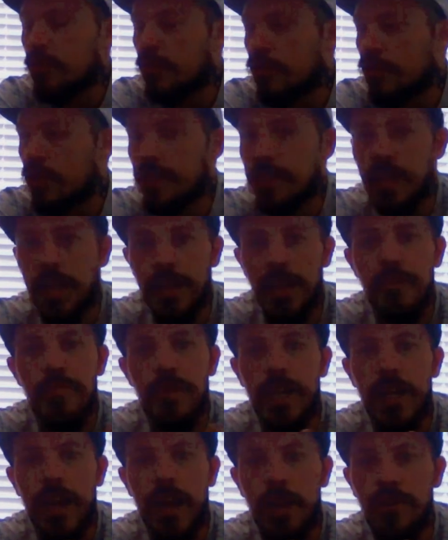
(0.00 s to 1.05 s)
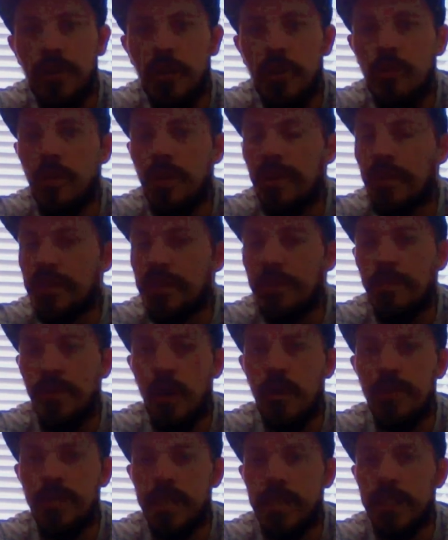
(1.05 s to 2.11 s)
one does. Now they're bringing out a new one that's
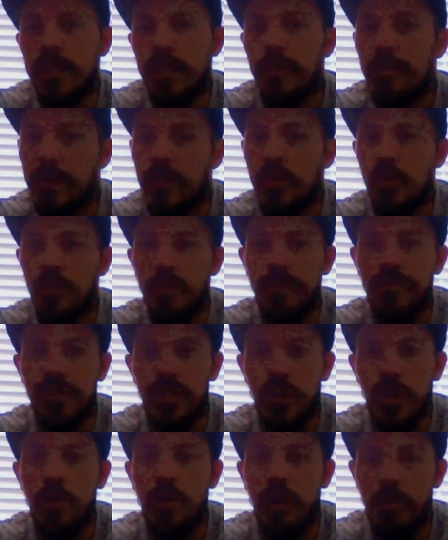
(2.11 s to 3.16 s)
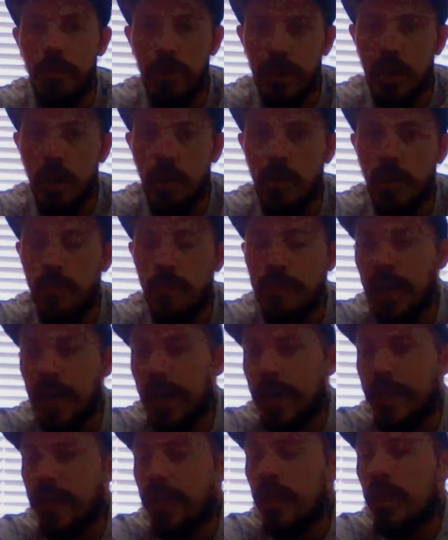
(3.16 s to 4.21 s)
supposedly going to be good with solo and co-op
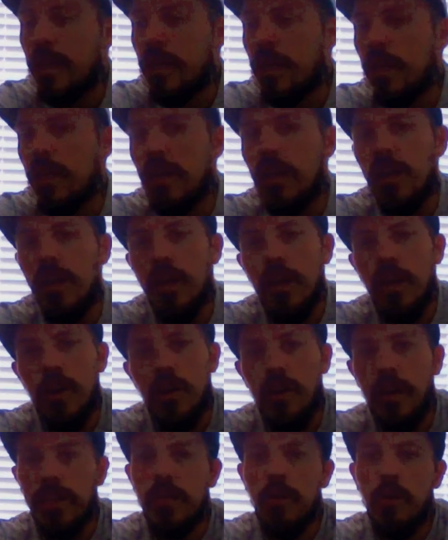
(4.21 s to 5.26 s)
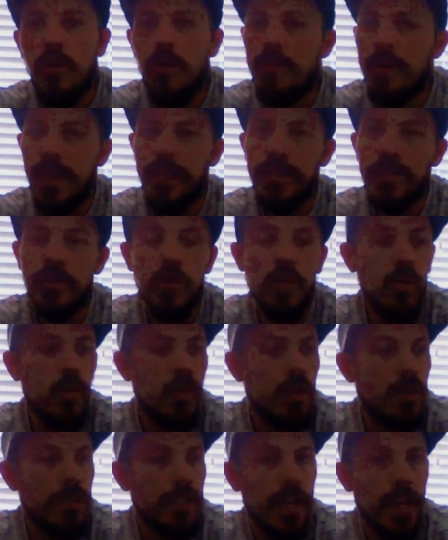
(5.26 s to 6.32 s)
play. Like co-op play is cool
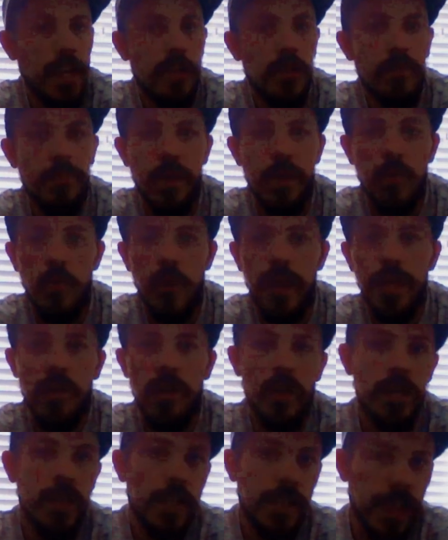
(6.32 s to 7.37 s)
because that could be a way that I could